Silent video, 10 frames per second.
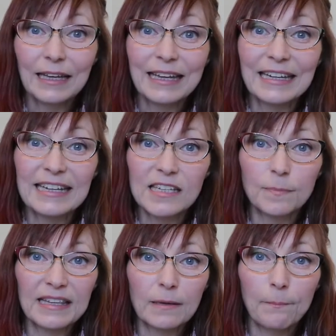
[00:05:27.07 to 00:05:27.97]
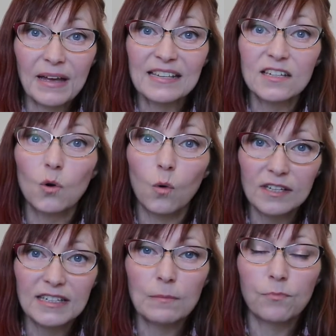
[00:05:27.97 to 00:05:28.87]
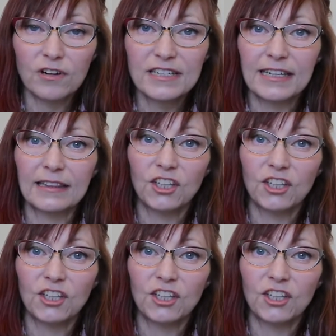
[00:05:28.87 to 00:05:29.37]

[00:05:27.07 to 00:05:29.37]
It needs to be the best quality printing